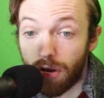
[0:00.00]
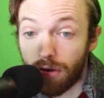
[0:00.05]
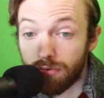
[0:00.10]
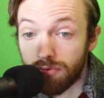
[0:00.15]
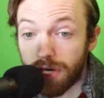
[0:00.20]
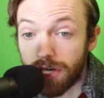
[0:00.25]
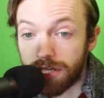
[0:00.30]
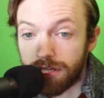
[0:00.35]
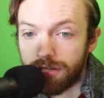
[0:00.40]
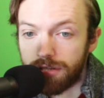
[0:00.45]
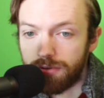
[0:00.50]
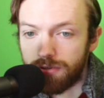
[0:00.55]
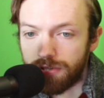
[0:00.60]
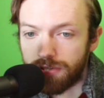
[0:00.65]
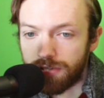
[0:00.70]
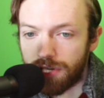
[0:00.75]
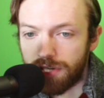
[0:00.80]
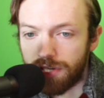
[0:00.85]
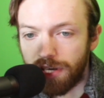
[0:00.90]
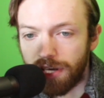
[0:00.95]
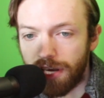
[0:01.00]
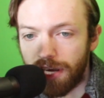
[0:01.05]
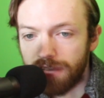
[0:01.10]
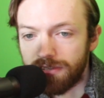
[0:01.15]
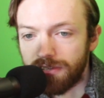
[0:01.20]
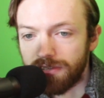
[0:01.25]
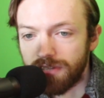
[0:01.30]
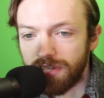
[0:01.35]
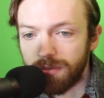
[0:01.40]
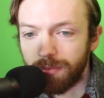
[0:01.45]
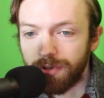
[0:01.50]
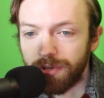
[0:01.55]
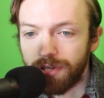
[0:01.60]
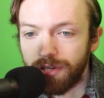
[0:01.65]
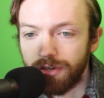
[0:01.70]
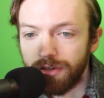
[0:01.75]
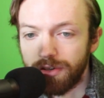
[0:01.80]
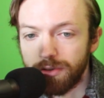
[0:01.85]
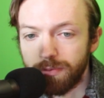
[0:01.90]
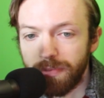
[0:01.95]
Granted, using JJK as an example
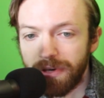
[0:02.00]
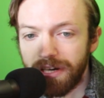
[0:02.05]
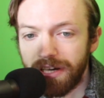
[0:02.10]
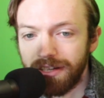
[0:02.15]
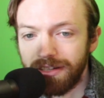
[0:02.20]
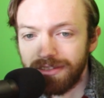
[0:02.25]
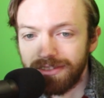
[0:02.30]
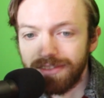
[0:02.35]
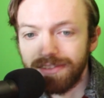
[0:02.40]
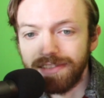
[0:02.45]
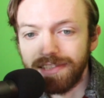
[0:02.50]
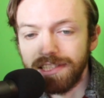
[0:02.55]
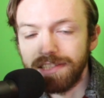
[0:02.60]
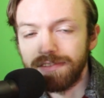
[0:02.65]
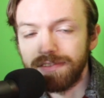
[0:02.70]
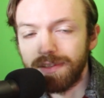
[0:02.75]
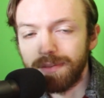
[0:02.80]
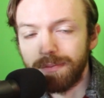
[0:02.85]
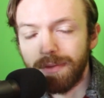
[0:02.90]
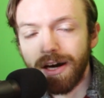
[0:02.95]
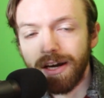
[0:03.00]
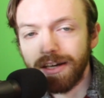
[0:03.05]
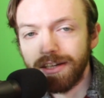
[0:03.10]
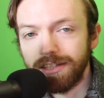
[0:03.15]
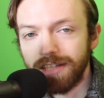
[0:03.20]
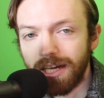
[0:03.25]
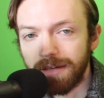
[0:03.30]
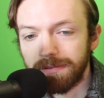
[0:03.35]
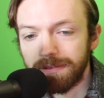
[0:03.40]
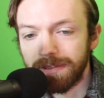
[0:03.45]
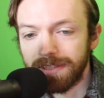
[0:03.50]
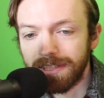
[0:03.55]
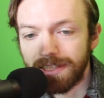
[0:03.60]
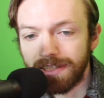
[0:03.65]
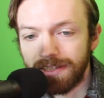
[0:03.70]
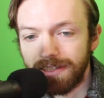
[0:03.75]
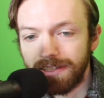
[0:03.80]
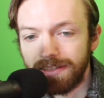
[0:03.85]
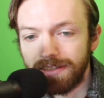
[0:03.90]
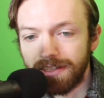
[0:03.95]
here is bad since even the manga chapters get
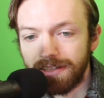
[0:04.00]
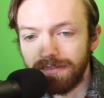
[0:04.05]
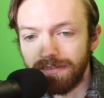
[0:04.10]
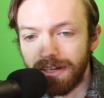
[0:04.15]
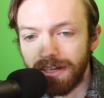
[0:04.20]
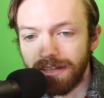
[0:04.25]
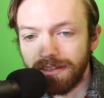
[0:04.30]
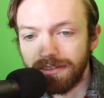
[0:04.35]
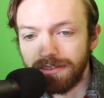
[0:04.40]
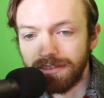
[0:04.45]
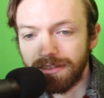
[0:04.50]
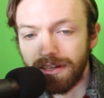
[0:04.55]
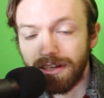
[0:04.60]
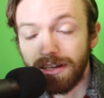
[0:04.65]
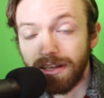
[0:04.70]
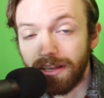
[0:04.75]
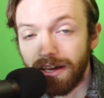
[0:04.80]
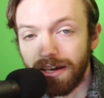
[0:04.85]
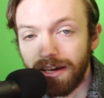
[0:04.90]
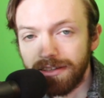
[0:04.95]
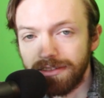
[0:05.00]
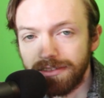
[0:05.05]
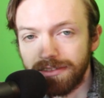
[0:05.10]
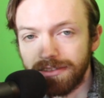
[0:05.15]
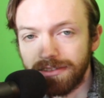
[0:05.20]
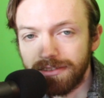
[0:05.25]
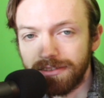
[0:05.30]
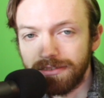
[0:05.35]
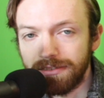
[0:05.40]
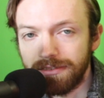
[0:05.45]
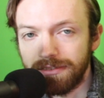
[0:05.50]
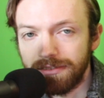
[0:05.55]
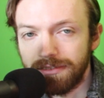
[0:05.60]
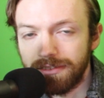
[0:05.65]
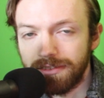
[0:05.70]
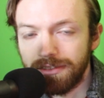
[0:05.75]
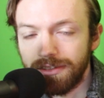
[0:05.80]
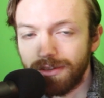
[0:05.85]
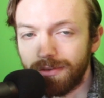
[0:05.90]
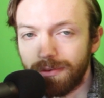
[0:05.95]
leaked in advance, and that is
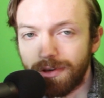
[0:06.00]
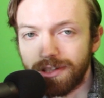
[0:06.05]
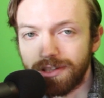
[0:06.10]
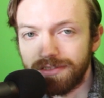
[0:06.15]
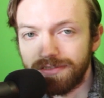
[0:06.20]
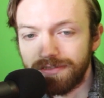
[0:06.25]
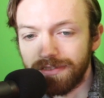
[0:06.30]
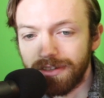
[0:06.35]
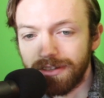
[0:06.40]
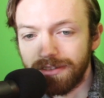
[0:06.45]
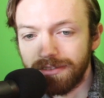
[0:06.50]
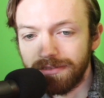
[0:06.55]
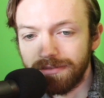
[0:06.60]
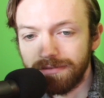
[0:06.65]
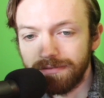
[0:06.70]
so much fun.